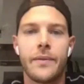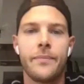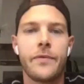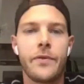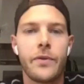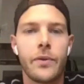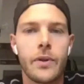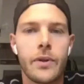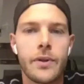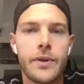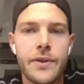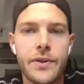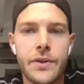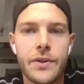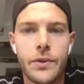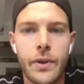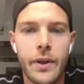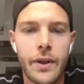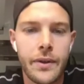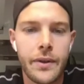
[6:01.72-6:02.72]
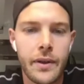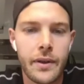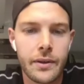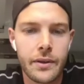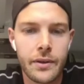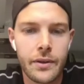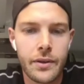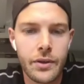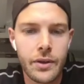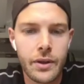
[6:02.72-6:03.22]
for a strength and
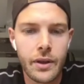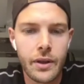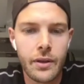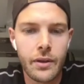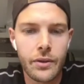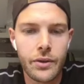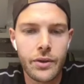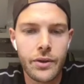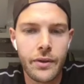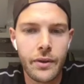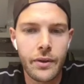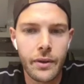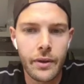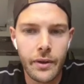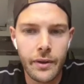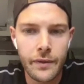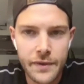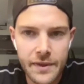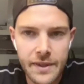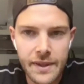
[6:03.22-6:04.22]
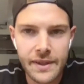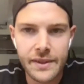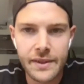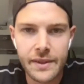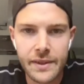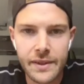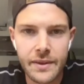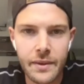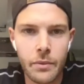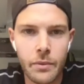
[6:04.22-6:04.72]
conditioning coach, the off season
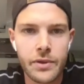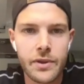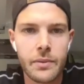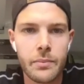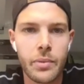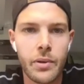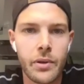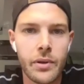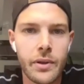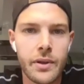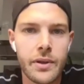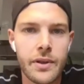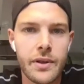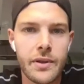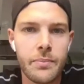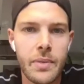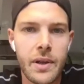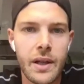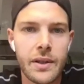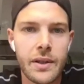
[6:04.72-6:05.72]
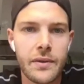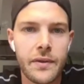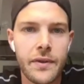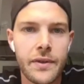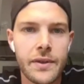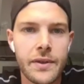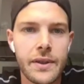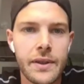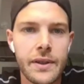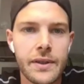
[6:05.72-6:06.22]
is the most important part of
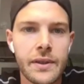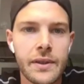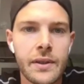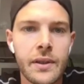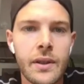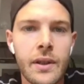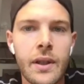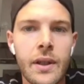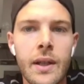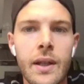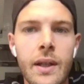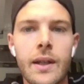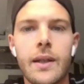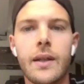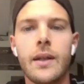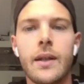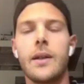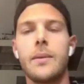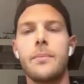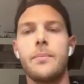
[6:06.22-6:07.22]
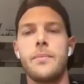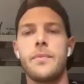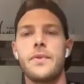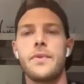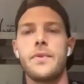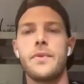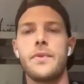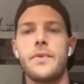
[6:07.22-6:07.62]
the season. Mm-hmm. Um, that's